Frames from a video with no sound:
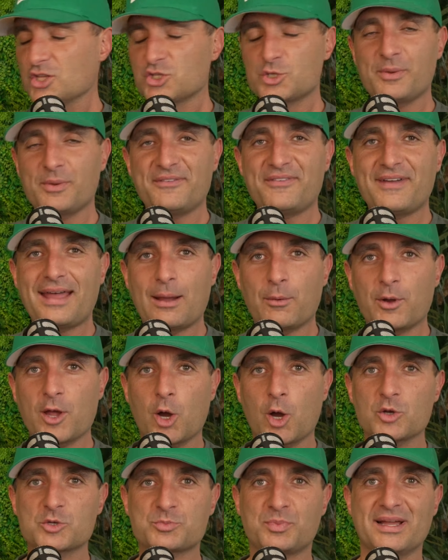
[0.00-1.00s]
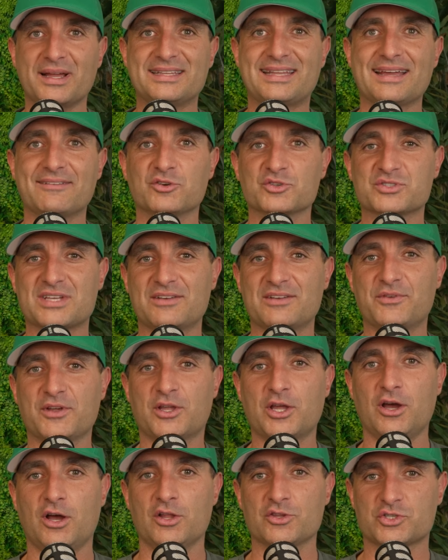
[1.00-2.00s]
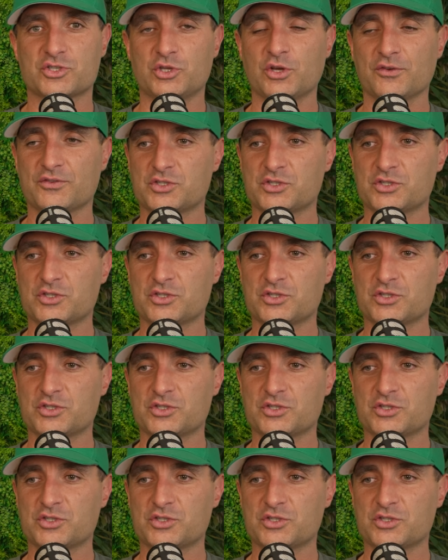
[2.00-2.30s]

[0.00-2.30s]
To be fair, we always play devil's advocate on stuff.